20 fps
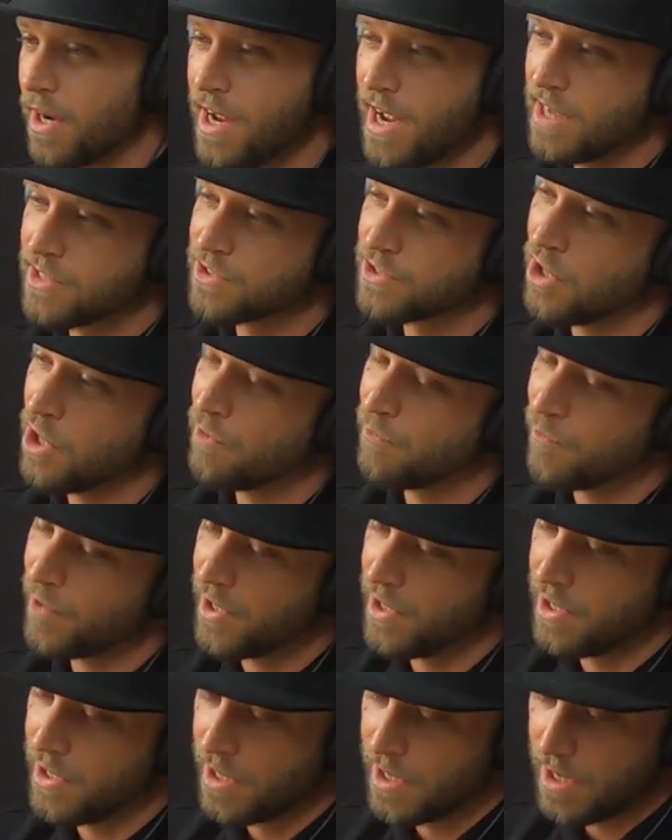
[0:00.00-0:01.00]
my ass off
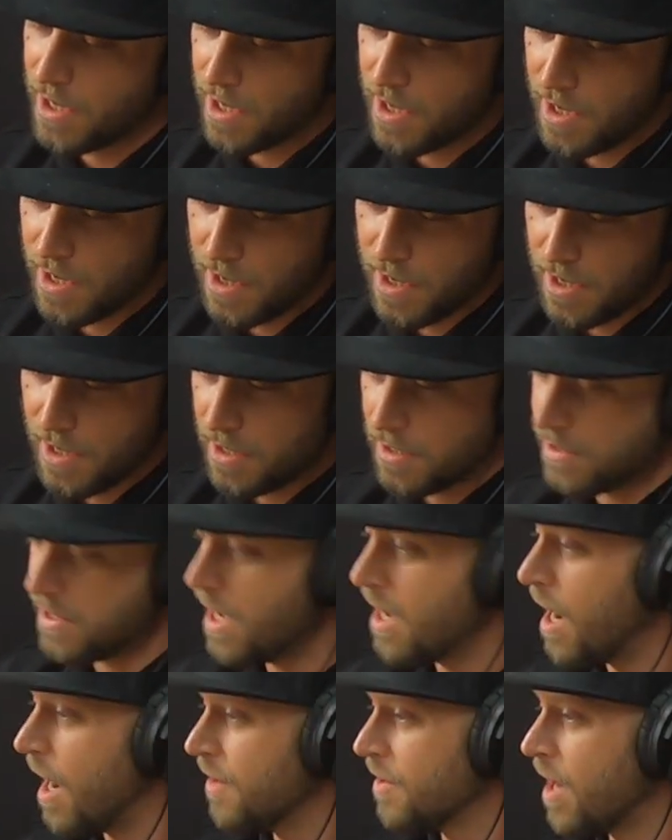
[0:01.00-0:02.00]
and
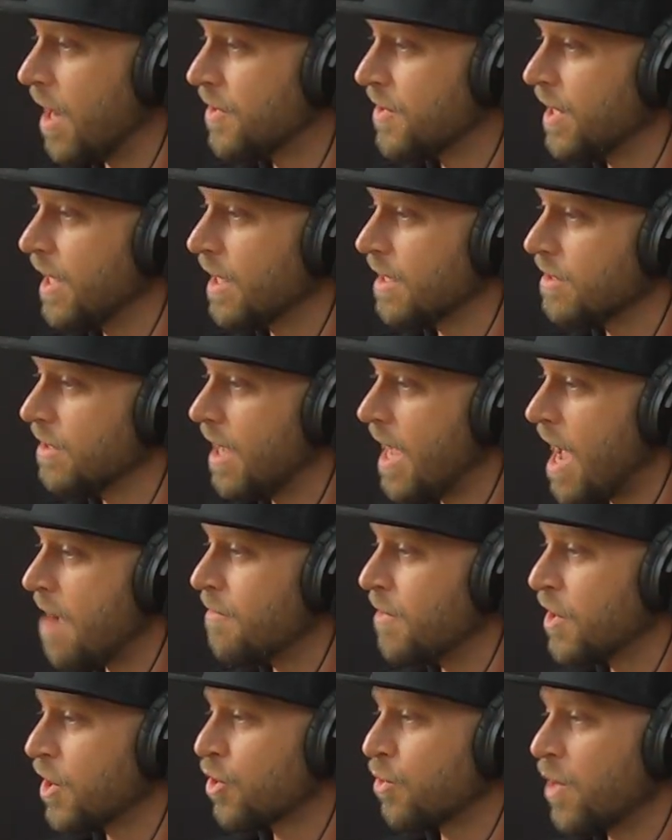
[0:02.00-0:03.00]
yeah, I, I think
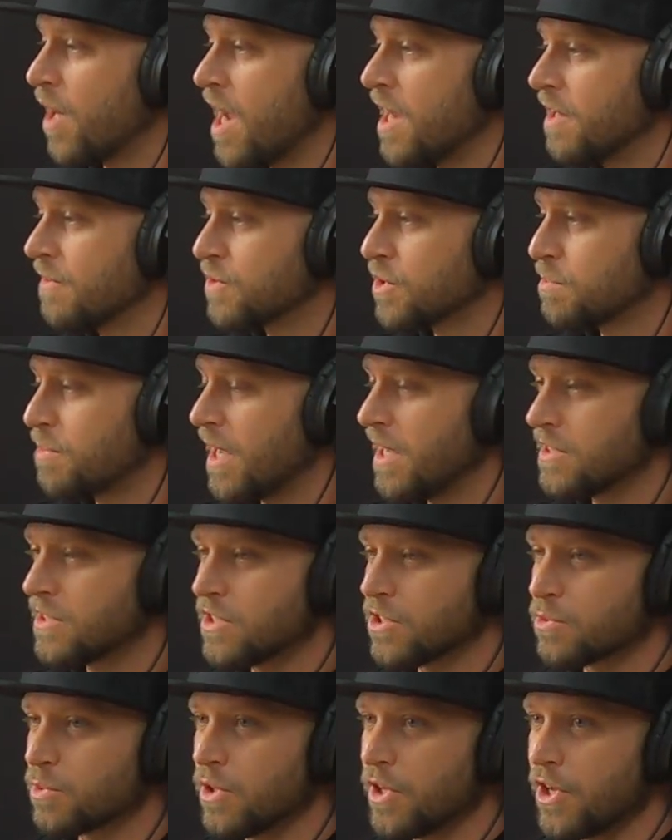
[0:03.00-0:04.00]
having a creative
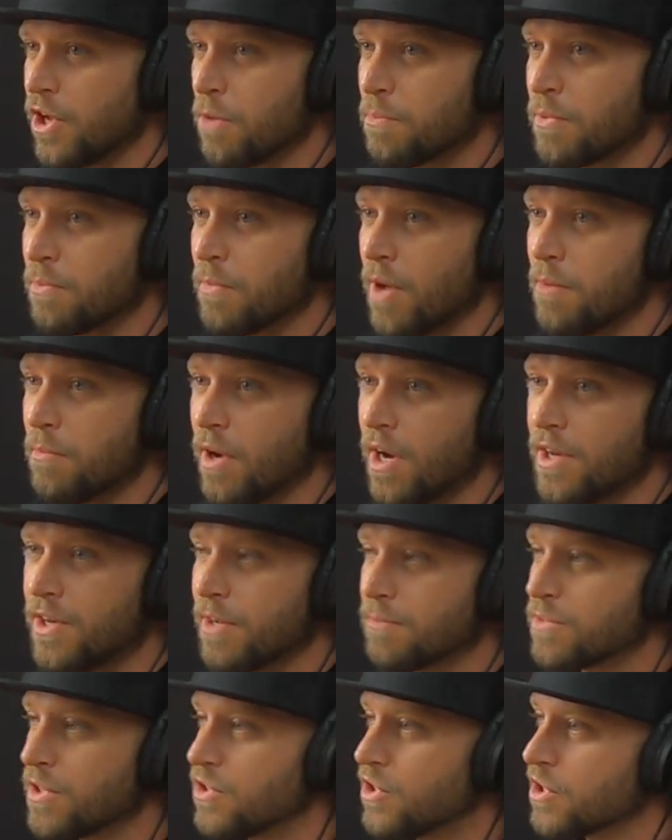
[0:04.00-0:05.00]
space has really opened my
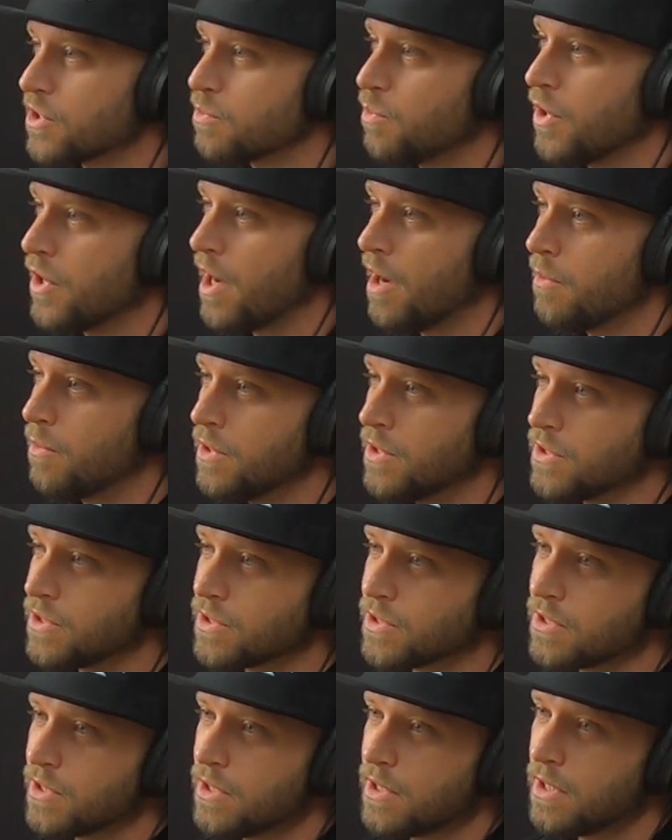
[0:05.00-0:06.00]
mind up to just what I
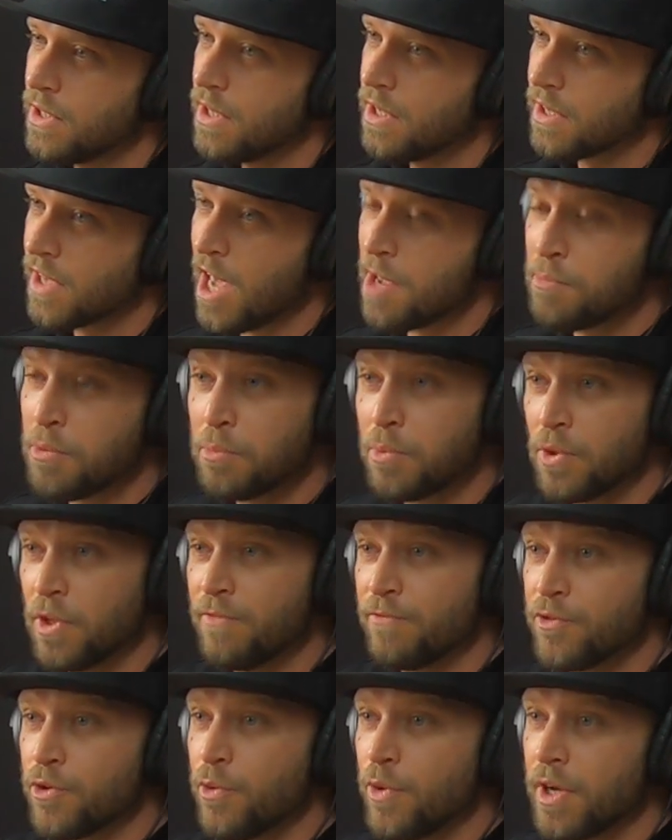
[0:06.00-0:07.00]
was capable
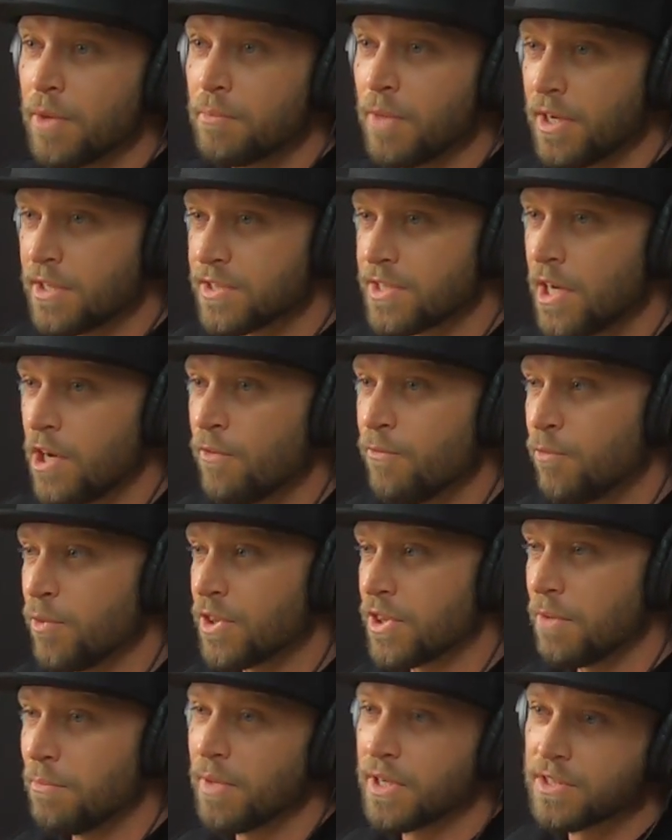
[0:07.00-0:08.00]
of doing myself
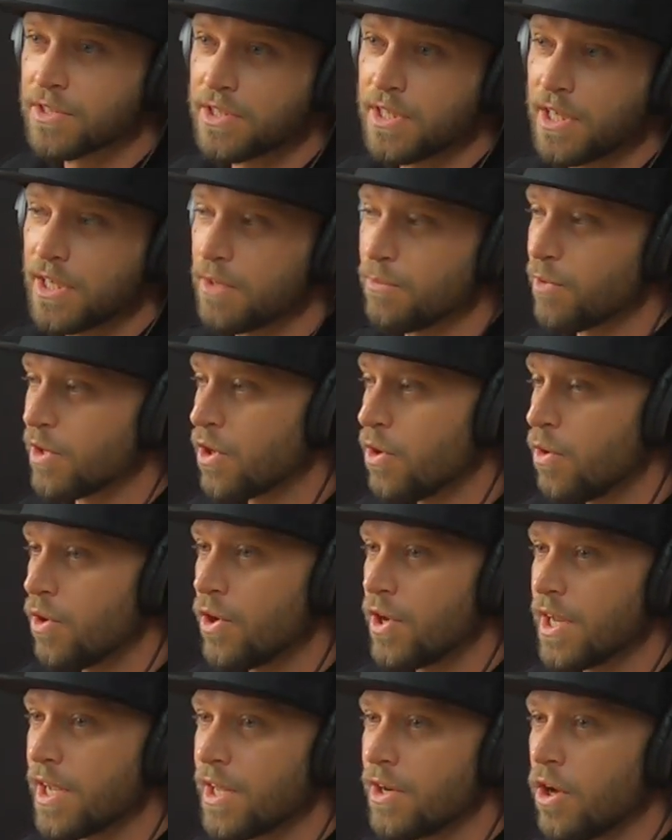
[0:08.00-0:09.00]
with the mixing and
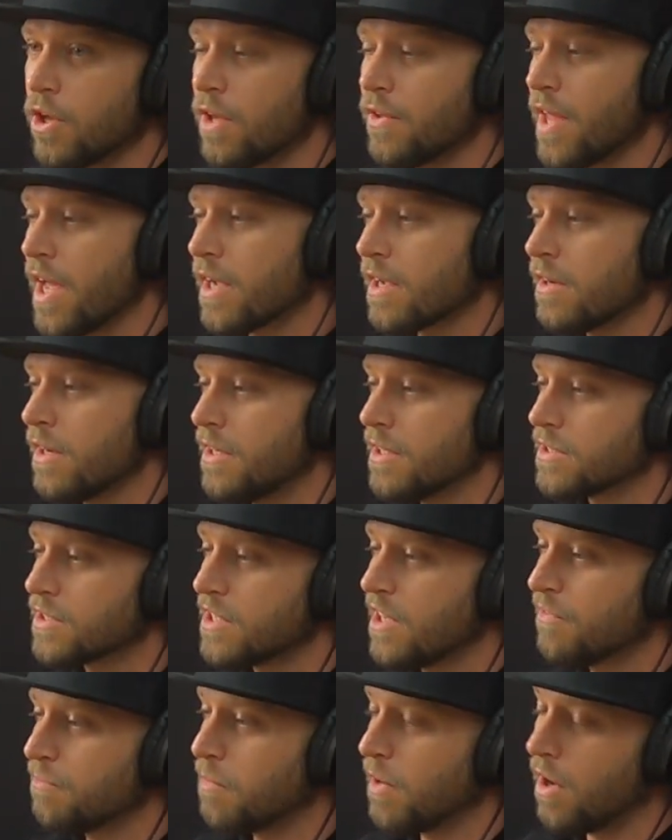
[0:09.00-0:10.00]
recording and all of that kind of
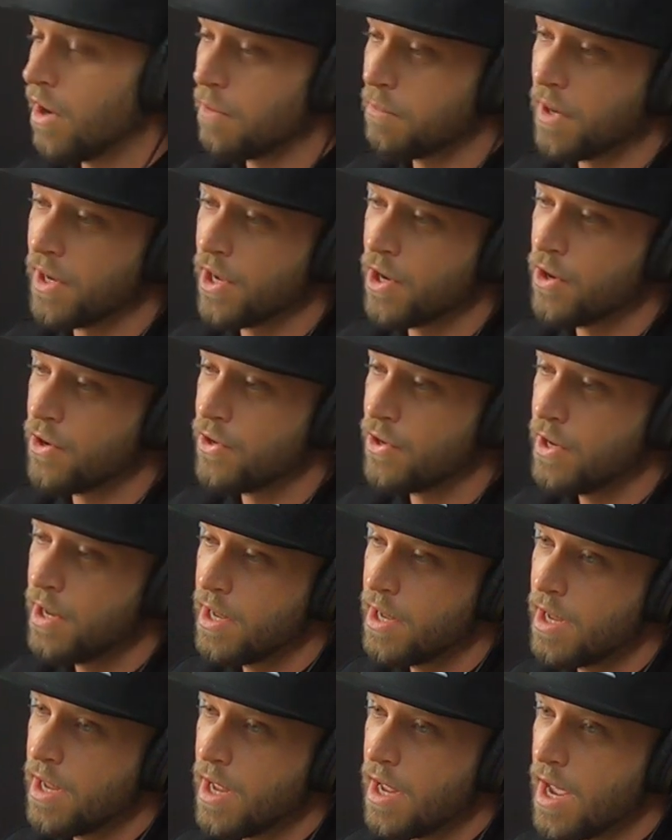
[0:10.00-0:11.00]
stuff on my own.
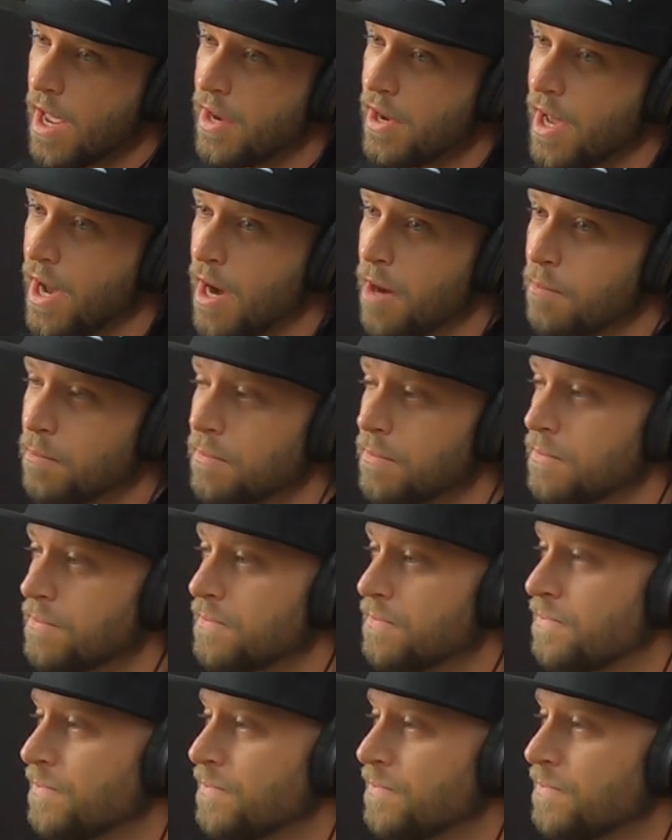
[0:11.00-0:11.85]
And um,